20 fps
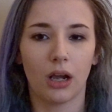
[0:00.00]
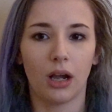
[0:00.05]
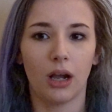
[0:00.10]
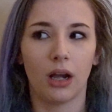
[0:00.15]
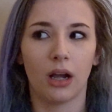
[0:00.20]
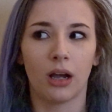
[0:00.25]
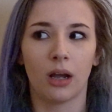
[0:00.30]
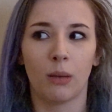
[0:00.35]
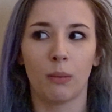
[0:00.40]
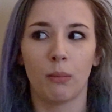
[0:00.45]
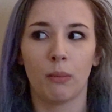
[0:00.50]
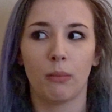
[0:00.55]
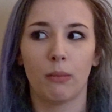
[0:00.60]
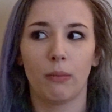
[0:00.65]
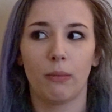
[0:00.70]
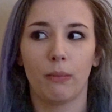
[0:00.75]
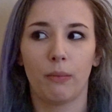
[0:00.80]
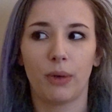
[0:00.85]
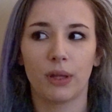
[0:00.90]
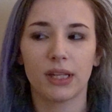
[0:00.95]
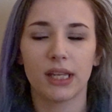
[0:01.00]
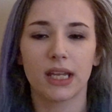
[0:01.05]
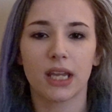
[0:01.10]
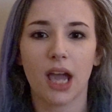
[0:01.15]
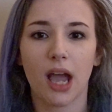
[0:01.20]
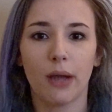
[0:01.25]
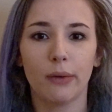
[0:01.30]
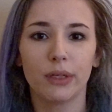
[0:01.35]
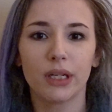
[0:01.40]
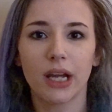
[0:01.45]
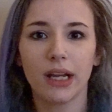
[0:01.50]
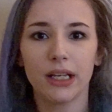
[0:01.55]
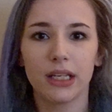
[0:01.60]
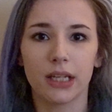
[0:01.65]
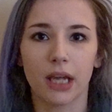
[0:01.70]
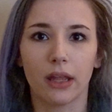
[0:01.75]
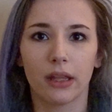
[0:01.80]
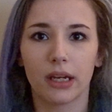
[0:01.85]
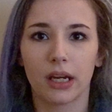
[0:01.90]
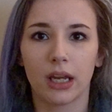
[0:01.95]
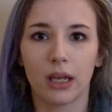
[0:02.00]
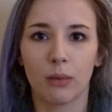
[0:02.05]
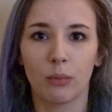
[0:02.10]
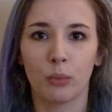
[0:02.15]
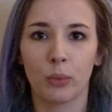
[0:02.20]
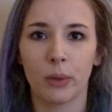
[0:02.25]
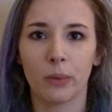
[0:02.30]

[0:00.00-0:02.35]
But like I would kind of yell at him,